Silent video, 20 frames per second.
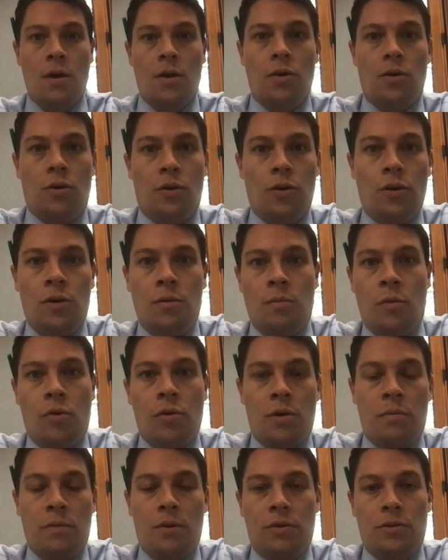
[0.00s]
Good
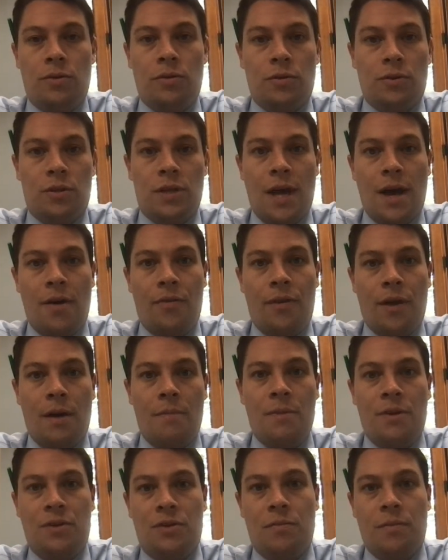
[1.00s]
morning, Middle School South.
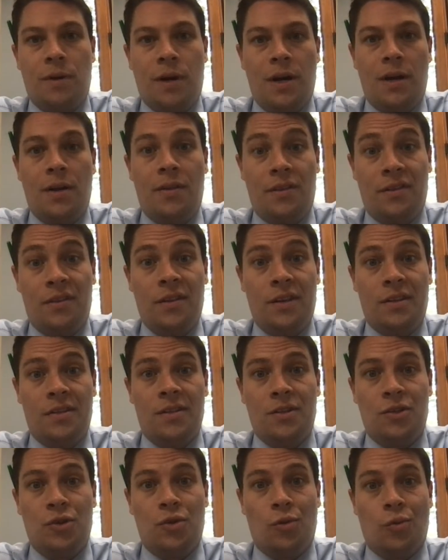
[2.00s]
I'm Mr. Bonneth, and this
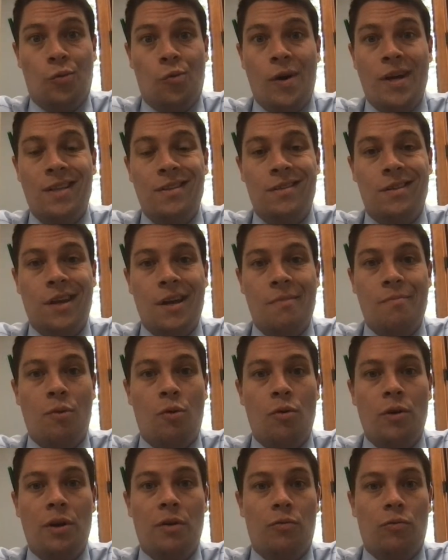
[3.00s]
is your Wednesday
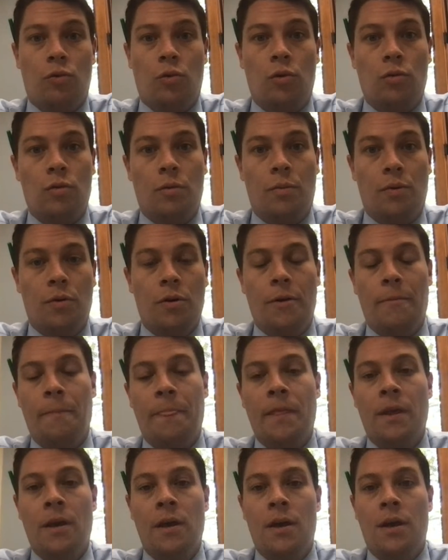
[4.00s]
morning Roar Report.
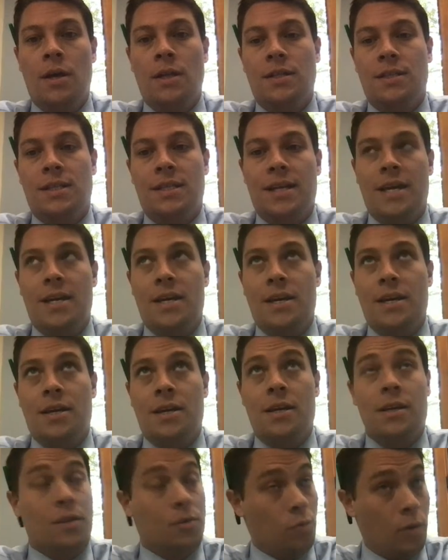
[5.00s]
Today
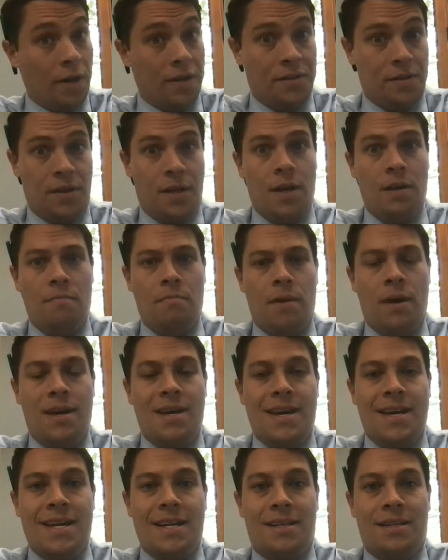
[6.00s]
is Wednesday,
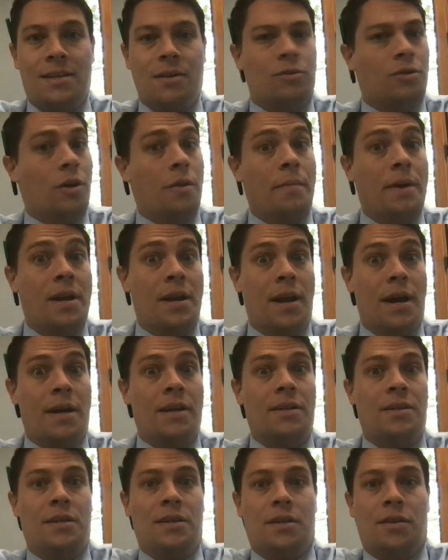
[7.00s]
May
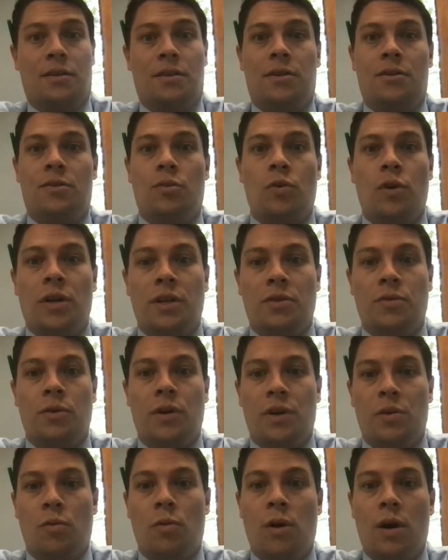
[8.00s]
19th,
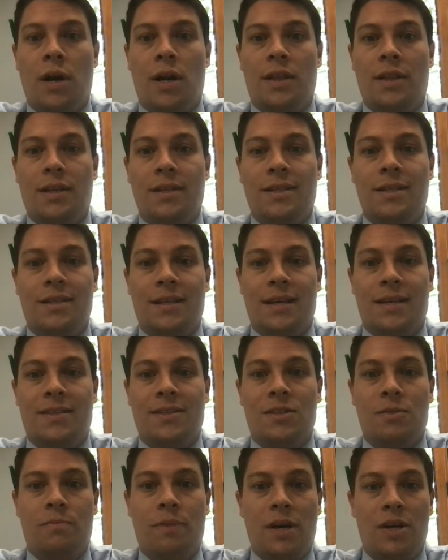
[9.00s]
2021, and this is a
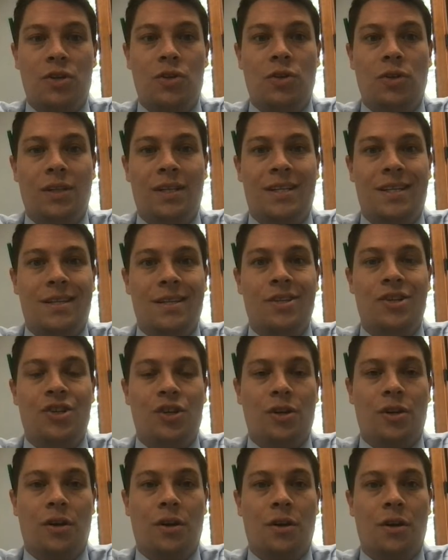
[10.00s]
special
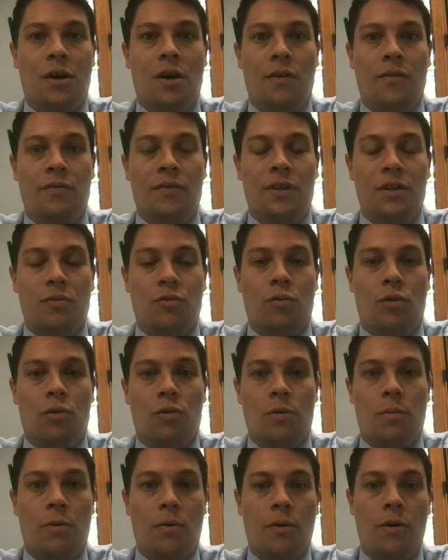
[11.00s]
edition of the Roar
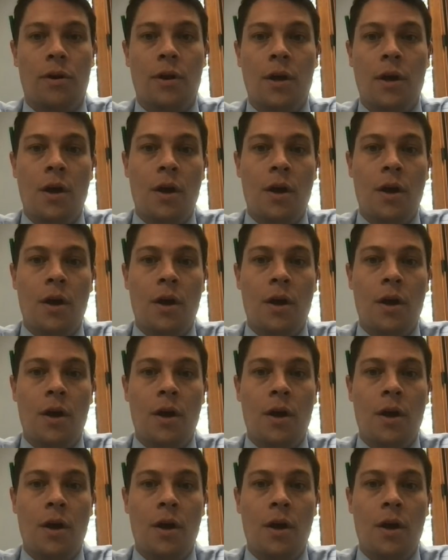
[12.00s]
Report.